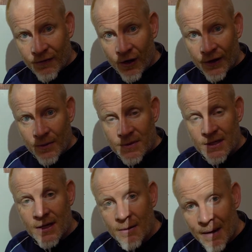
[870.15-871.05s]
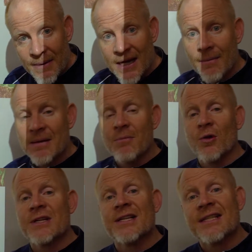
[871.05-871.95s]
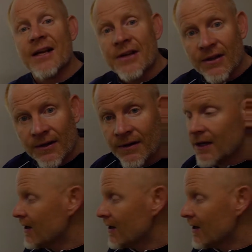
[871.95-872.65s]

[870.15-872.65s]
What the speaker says: volumes by becoming multicellular.